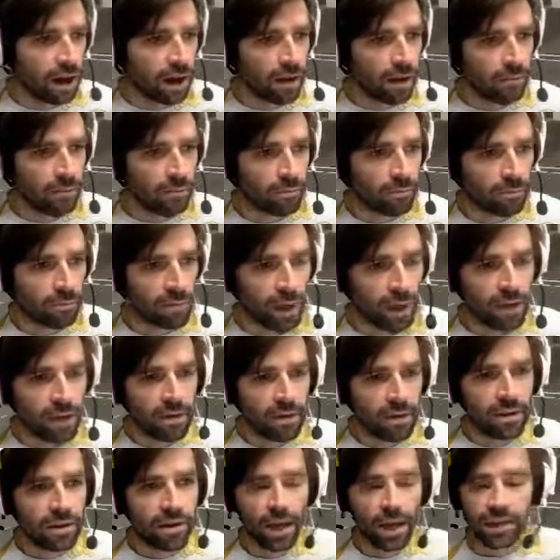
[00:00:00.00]

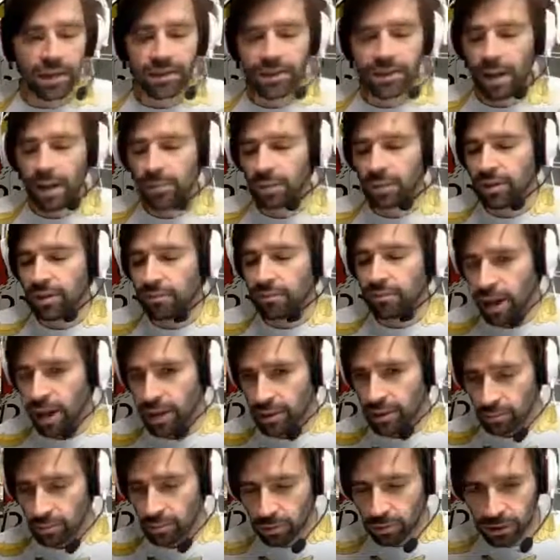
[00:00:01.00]
An example of
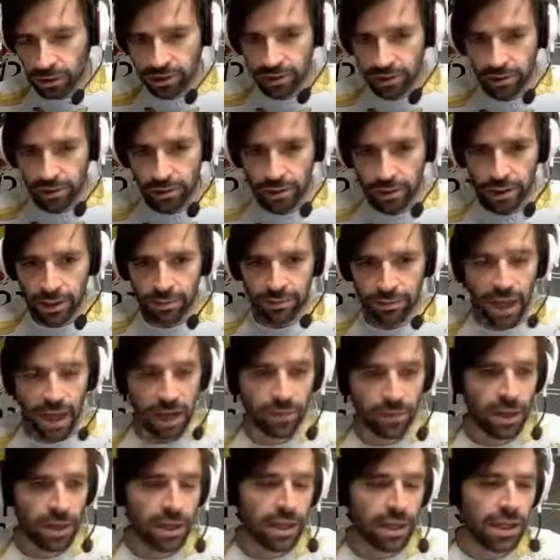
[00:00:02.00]
why you wouldn't do it
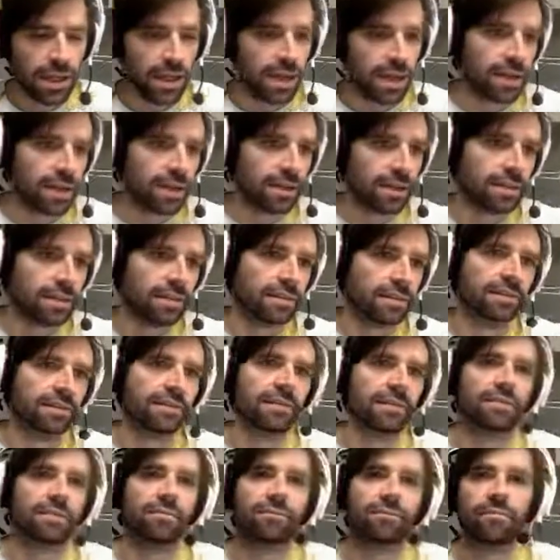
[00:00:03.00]
maybe
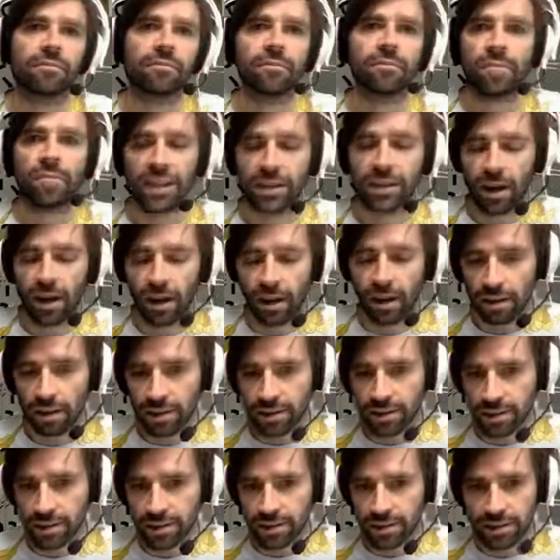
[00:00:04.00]
is
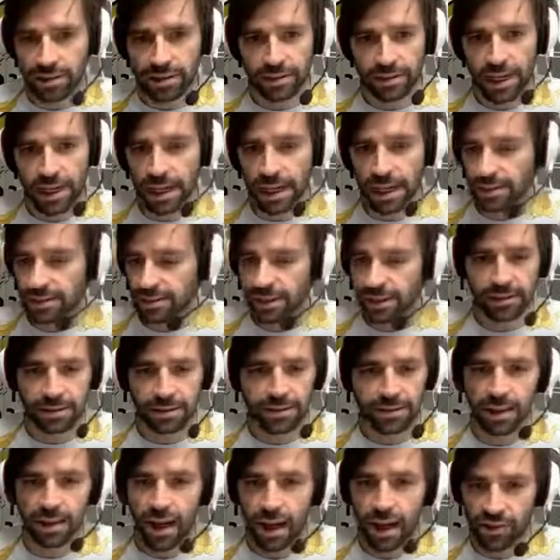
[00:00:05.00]
because that's
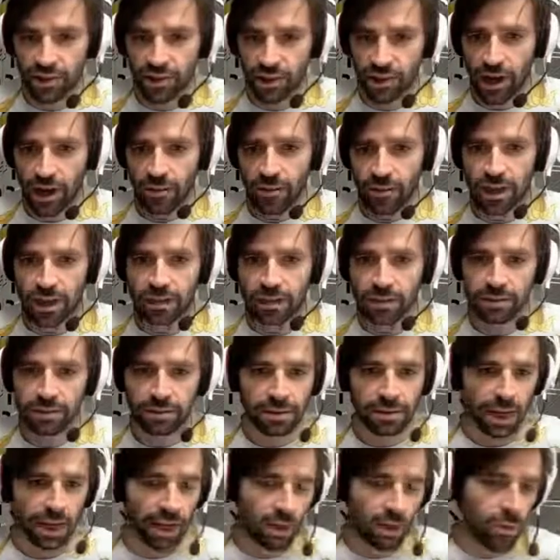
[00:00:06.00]
their star jammer.
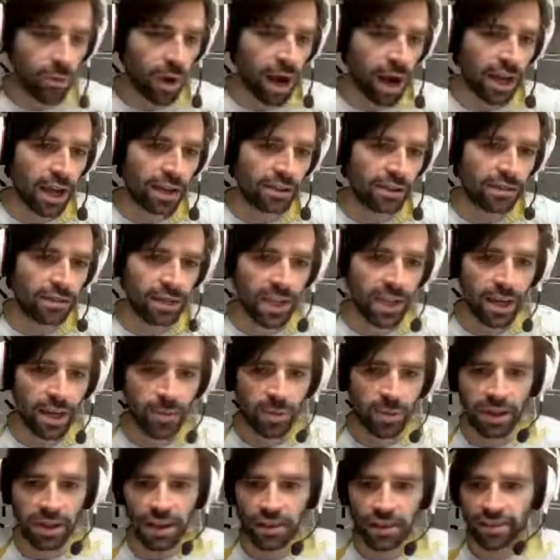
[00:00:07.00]
Like, why are you
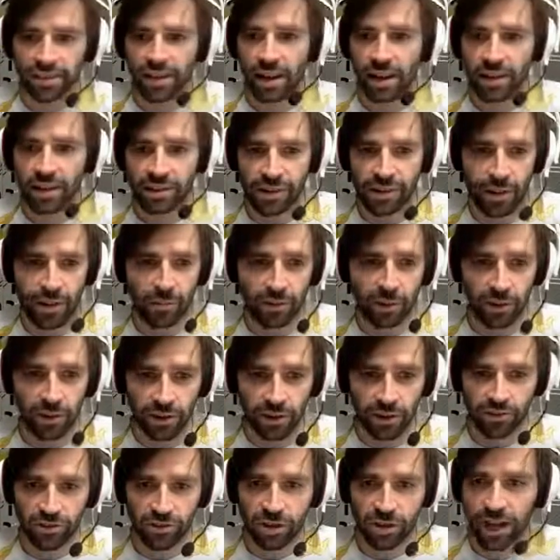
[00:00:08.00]
keeping their star jammer
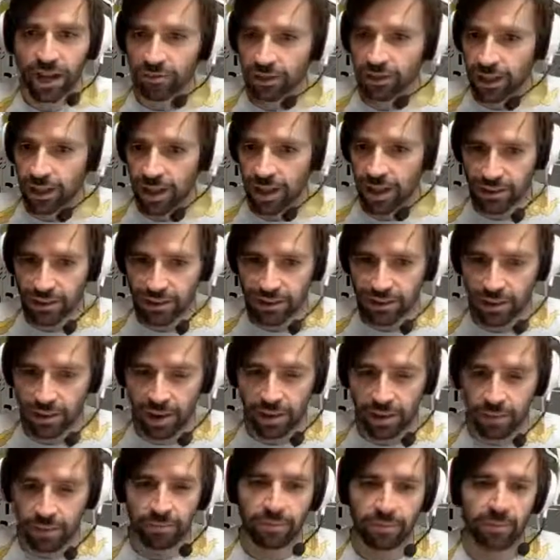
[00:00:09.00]
on the track for the
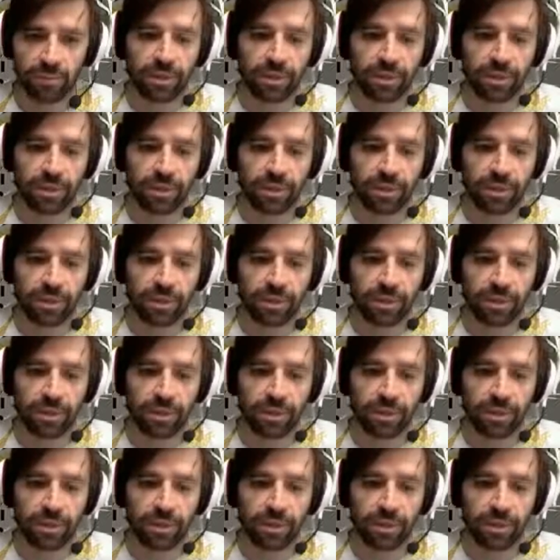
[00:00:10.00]
next jam?